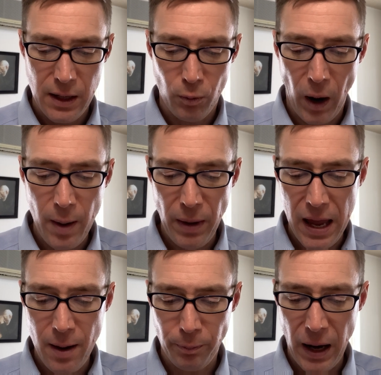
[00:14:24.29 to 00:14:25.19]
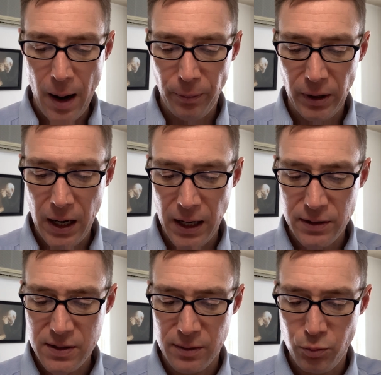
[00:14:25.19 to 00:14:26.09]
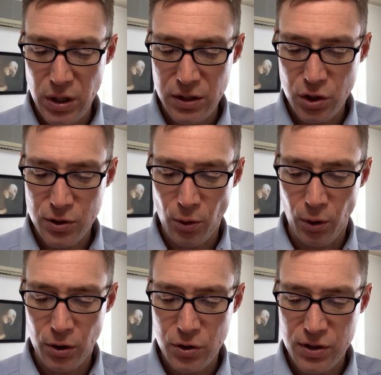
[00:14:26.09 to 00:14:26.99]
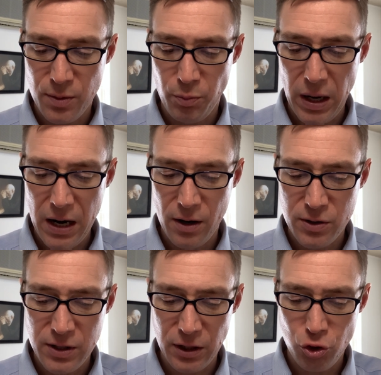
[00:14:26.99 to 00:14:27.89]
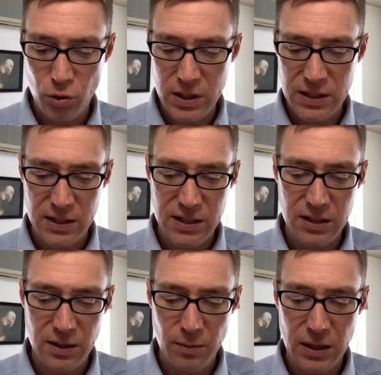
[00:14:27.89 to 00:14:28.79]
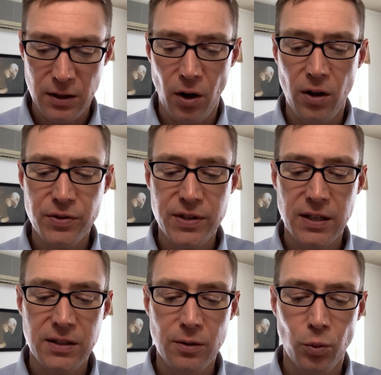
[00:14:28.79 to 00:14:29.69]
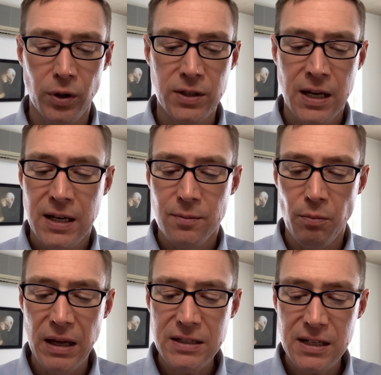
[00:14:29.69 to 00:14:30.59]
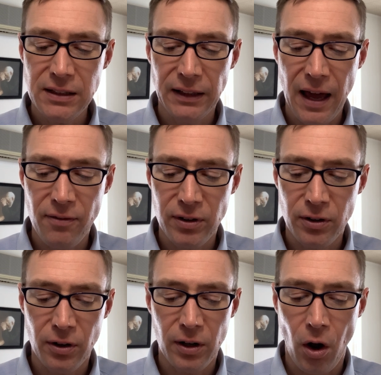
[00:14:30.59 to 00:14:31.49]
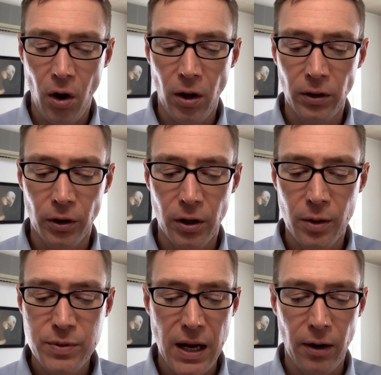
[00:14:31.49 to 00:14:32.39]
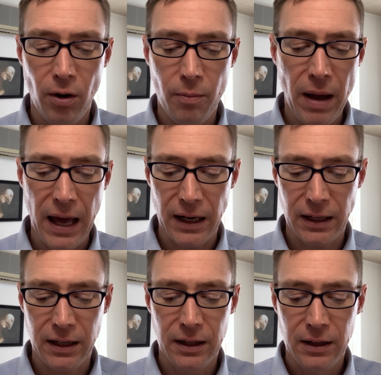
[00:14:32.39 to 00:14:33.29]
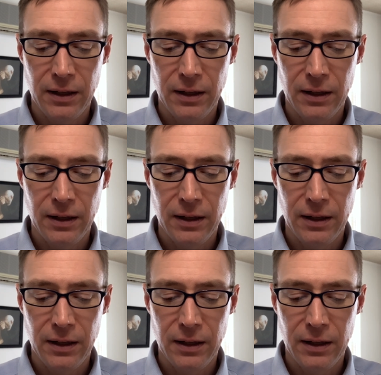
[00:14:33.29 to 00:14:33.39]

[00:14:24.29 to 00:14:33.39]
ripe apricots and peaches, oranges and pears, nut trees and cinnamon and all scented woods, mint and lavender and all herbs aromatic.